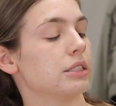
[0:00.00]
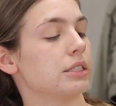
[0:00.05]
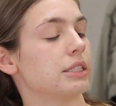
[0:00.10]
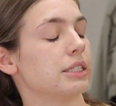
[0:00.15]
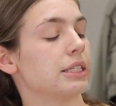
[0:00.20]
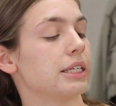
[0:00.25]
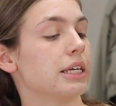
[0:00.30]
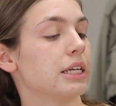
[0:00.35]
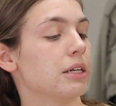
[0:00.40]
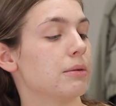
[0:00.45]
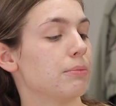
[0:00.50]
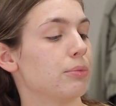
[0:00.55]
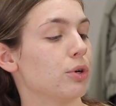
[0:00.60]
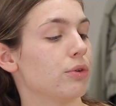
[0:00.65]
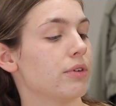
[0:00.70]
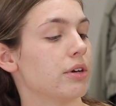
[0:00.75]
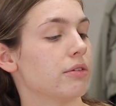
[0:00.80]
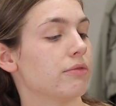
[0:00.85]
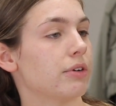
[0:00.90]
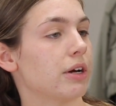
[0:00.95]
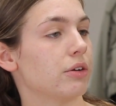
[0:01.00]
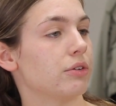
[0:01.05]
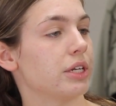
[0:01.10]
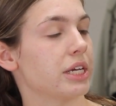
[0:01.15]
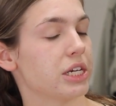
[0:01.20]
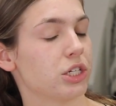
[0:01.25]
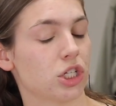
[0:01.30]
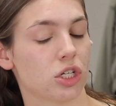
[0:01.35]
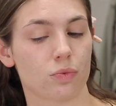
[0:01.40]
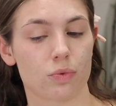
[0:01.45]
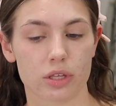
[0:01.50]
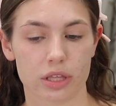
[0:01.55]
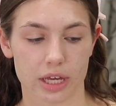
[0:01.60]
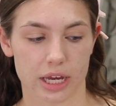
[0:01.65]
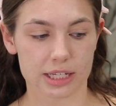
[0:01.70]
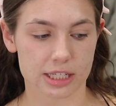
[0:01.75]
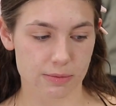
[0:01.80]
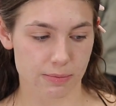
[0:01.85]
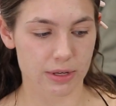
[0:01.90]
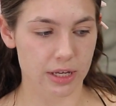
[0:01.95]
Skin Improving Foundation with
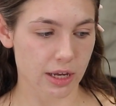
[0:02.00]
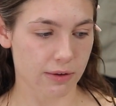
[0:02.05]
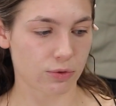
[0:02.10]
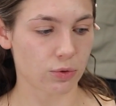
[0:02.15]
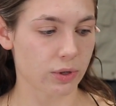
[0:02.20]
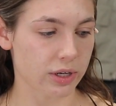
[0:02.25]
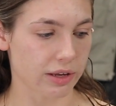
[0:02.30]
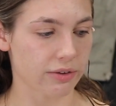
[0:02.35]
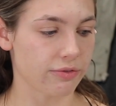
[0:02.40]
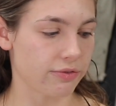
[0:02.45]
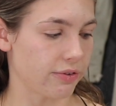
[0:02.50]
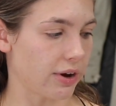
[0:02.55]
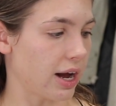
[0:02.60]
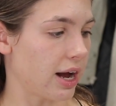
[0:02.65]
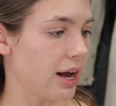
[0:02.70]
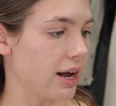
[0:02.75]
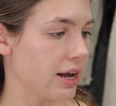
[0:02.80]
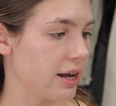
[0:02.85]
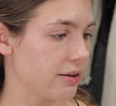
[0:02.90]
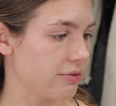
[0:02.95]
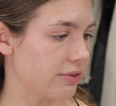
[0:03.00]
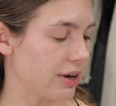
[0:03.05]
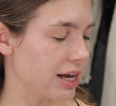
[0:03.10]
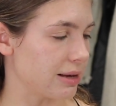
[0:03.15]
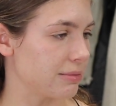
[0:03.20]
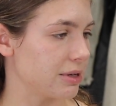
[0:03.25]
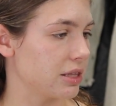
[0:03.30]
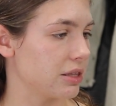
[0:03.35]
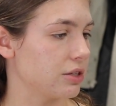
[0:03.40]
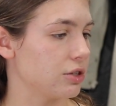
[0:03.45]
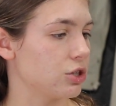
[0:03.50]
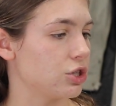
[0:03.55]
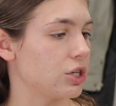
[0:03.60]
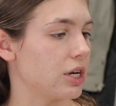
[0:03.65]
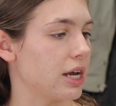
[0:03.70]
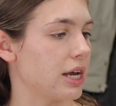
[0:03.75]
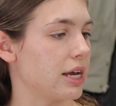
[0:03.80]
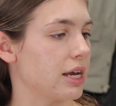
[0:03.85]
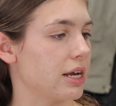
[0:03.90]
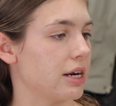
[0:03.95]
SPF 25. I'm in the
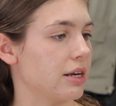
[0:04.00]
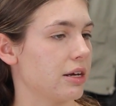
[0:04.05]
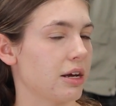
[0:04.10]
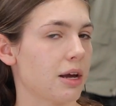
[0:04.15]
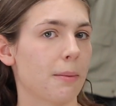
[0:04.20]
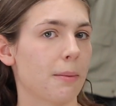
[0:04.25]
shade